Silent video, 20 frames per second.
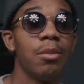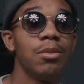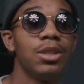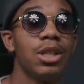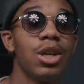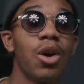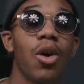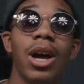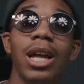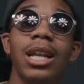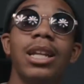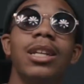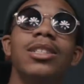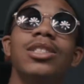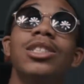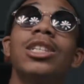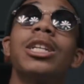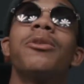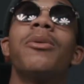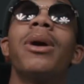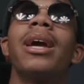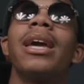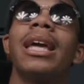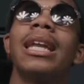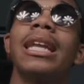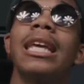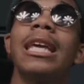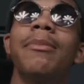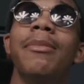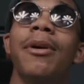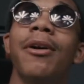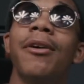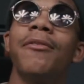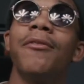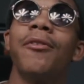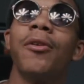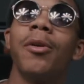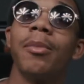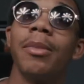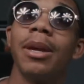to go ahead and generate an email
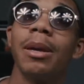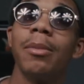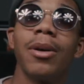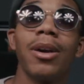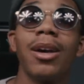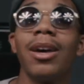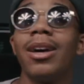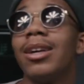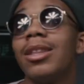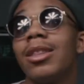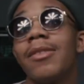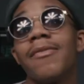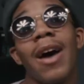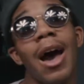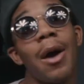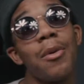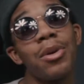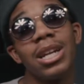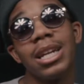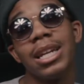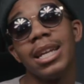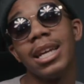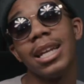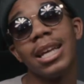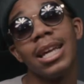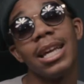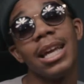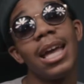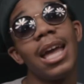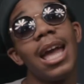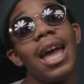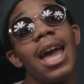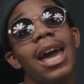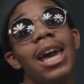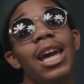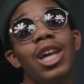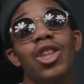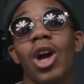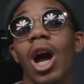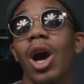for me, because if I would have did it,
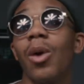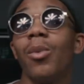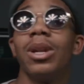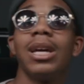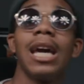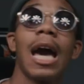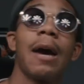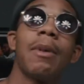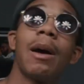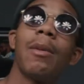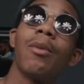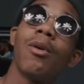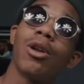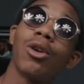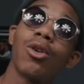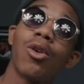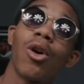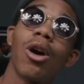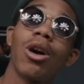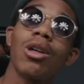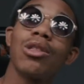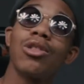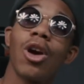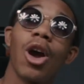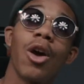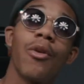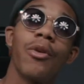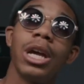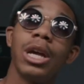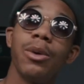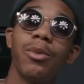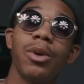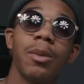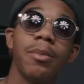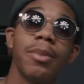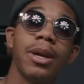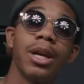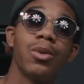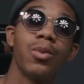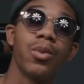either I wouldn't got my point across or it would
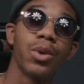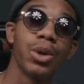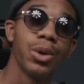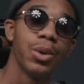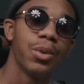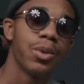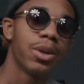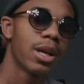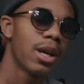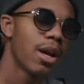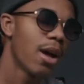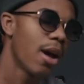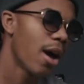have been rude.